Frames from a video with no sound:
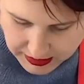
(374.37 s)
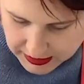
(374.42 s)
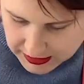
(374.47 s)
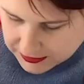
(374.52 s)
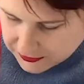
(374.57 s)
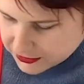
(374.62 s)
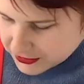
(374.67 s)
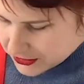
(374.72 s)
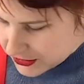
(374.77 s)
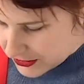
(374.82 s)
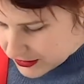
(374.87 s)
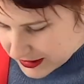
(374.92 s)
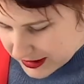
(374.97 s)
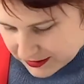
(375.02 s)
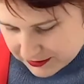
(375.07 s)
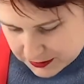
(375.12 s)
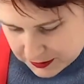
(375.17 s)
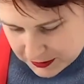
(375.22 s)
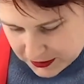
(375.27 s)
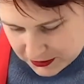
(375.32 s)
If you don't
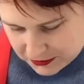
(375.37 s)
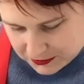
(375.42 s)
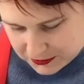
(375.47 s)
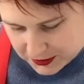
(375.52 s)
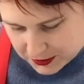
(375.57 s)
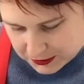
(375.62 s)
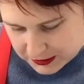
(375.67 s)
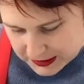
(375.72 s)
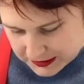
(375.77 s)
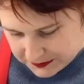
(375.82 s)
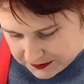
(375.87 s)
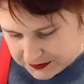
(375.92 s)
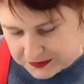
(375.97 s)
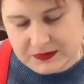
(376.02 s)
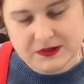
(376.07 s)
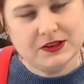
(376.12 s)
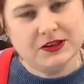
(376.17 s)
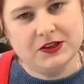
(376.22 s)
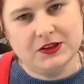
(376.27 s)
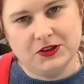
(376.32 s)
have a bone folder,
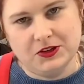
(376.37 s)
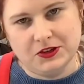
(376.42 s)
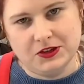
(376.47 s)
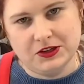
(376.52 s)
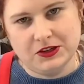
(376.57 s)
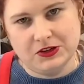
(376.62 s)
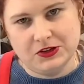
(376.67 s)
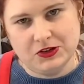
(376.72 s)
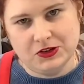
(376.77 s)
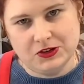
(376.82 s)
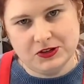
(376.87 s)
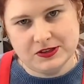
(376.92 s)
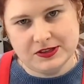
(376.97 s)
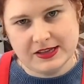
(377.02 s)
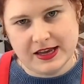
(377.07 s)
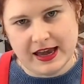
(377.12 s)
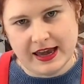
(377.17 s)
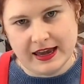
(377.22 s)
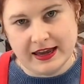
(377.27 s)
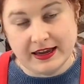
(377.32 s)
you can use
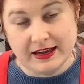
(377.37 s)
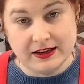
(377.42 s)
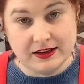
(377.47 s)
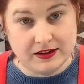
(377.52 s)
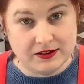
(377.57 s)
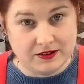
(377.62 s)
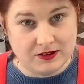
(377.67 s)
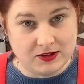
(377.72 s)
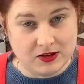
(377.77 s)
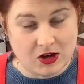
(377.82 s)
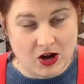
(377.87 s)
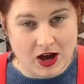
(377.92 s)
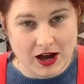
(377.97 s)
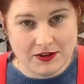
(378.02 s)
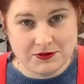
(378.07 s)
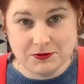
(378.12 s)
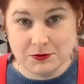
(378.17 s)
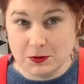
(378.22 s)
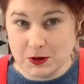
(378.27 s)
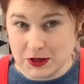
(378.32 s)
a
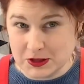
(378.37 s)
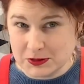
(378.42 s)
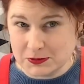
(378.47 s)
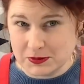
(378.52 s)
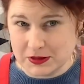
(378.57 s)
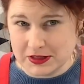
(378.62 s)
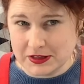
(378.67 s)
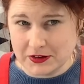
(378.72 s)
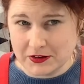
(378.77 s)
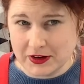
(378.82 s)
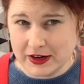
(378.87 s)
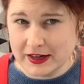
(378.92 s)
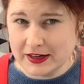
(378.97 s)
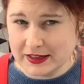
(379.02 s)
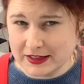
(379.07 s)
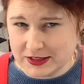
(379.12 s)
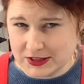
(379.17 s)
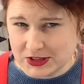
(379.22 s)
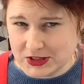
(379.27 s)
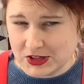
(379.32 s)
knife, works really great,
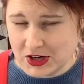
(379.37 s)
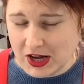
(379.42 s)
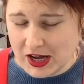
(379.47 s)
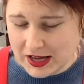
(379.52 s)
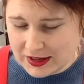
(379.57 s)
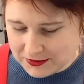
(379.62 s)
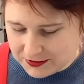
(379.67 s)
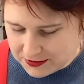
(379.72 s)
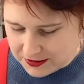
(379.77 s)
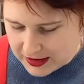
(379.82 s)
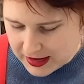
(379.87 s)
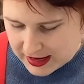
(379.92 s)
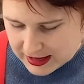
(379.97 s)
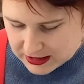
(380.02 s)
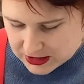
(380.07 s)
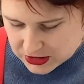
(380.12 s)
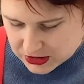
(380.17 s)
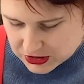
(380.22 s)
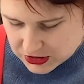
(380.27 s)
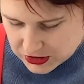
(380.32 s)
kitchen knife, and
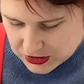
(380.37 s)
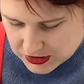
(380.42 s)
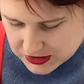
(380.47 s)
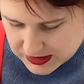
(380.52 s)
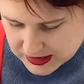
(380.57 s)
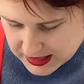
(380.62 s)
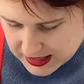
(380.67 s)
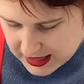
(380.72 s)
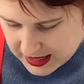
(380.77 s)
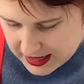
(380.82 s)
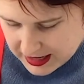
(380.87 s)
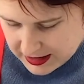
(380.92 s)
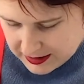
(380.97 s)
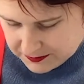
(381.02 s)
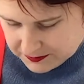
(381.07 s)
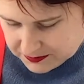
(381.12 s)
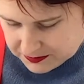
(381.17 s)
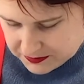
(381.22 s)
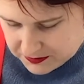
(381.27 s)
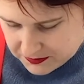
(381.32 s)
just use
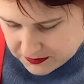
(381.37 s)
the